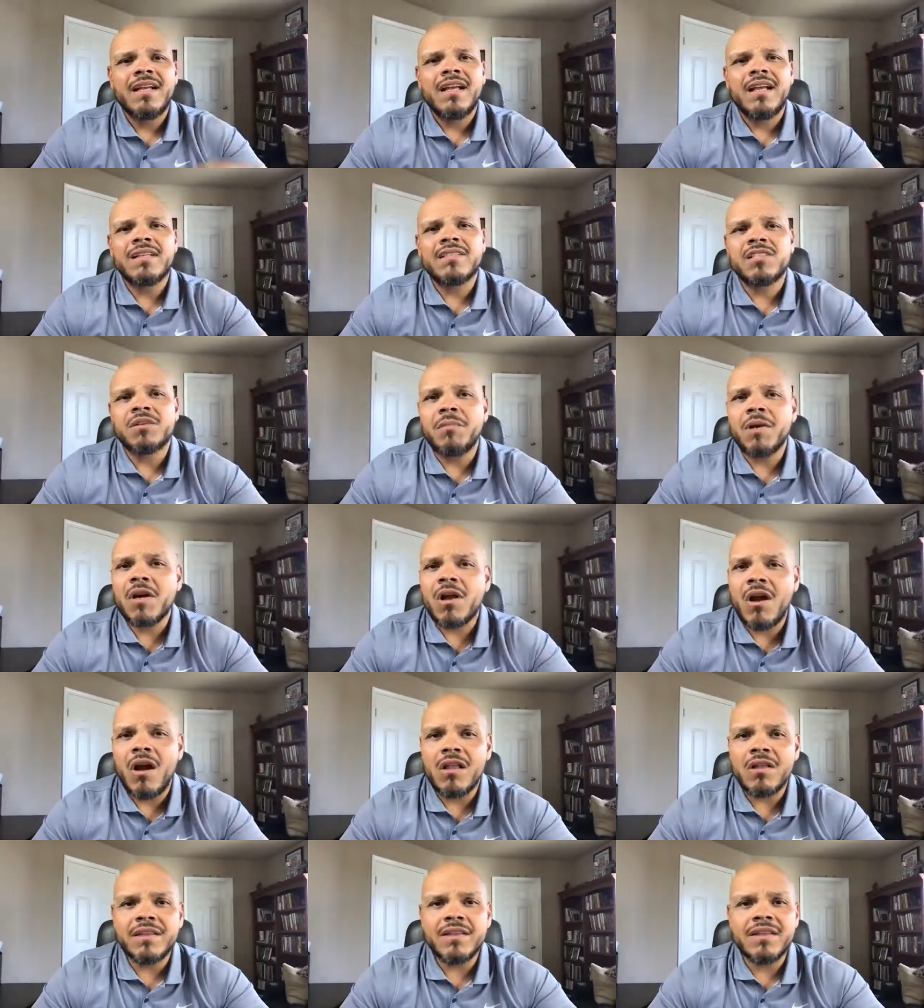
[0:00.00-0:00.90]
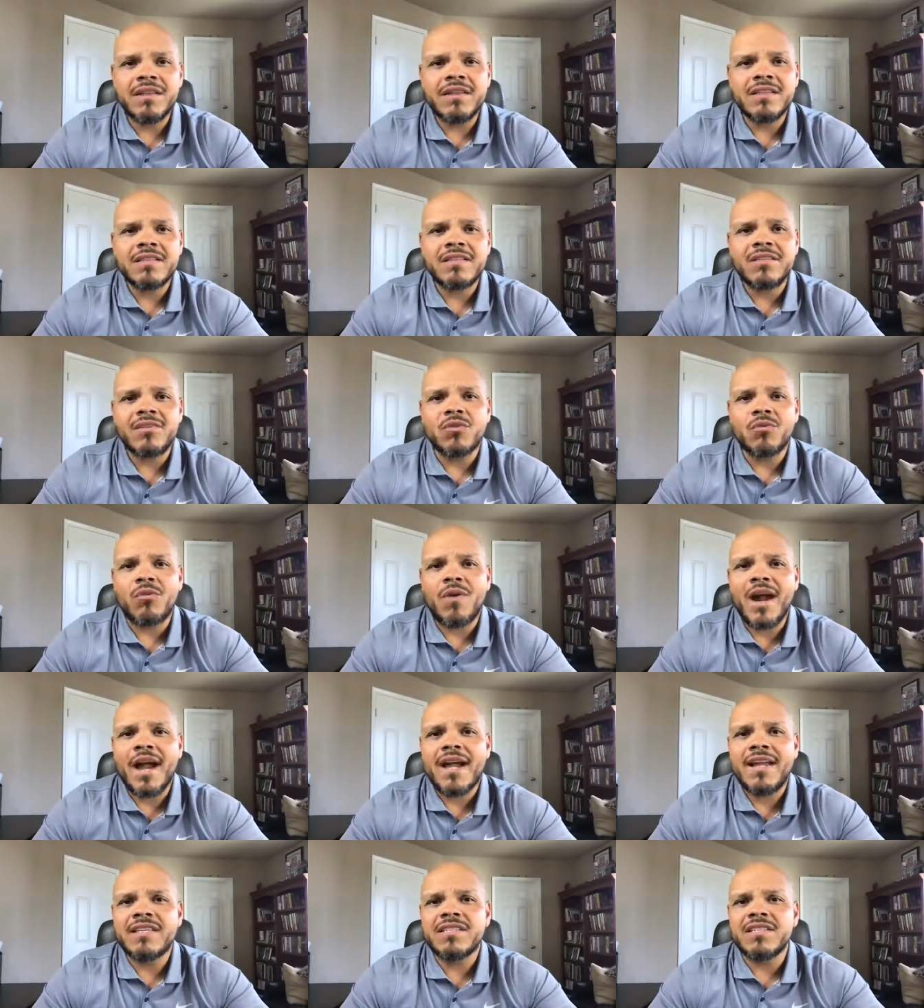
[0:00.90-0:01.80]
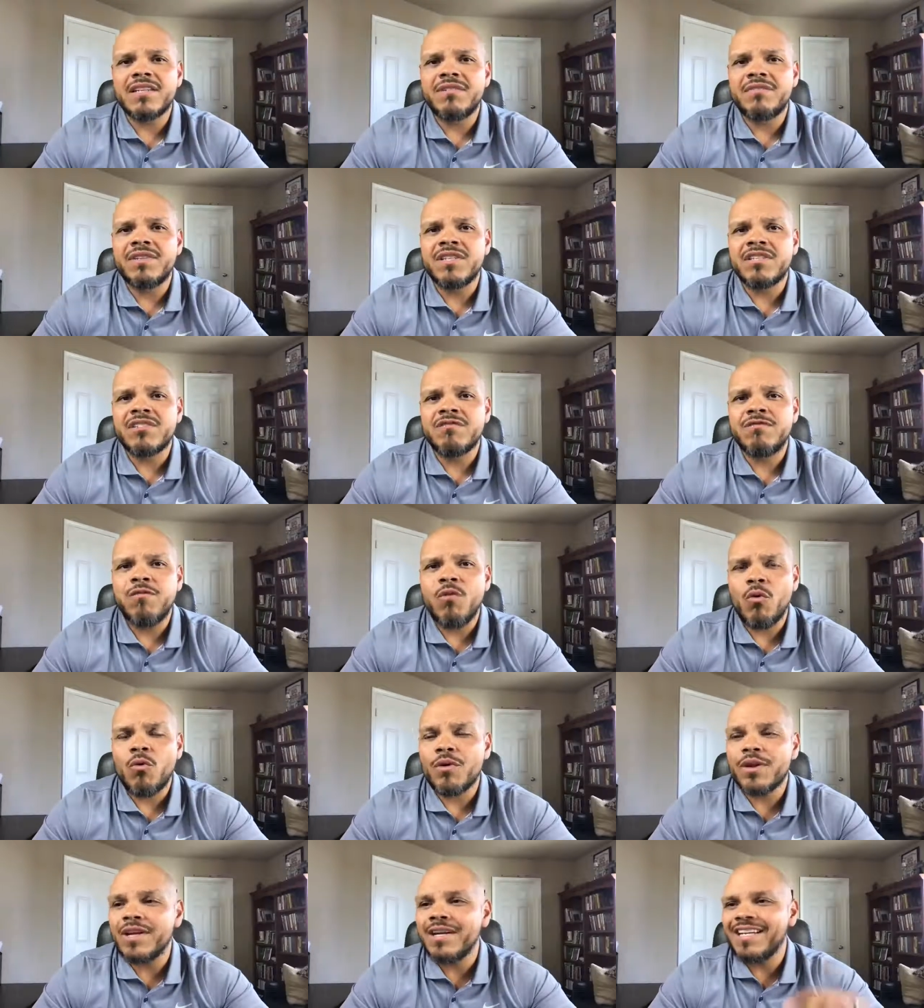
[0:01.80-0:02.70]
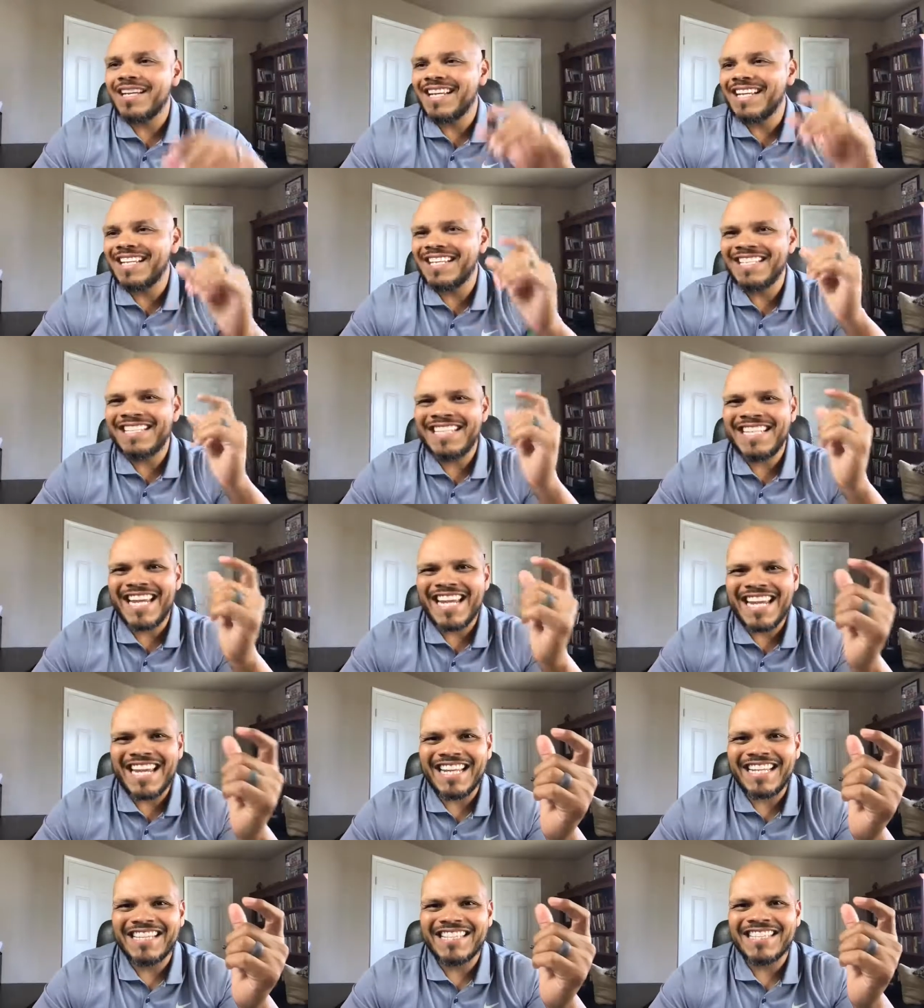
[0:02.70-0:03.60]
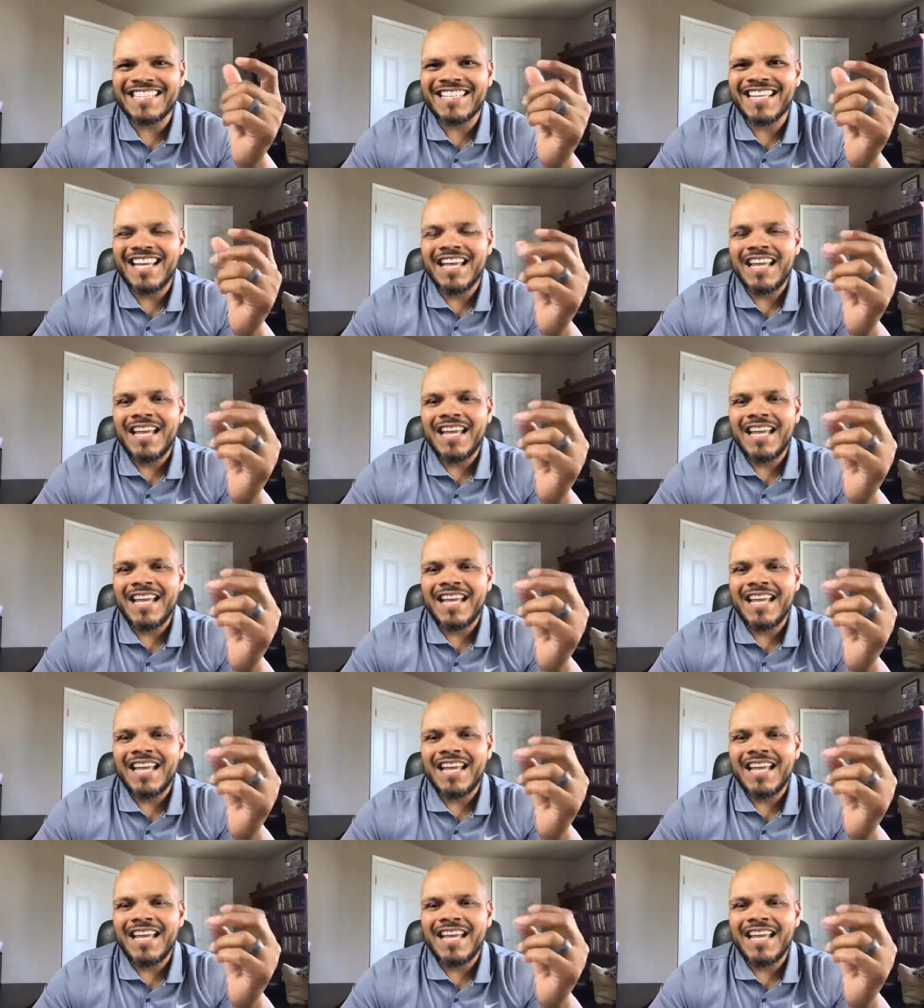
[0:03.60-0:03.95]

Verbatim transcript: And some are calling this the rise of dysphoria in teens,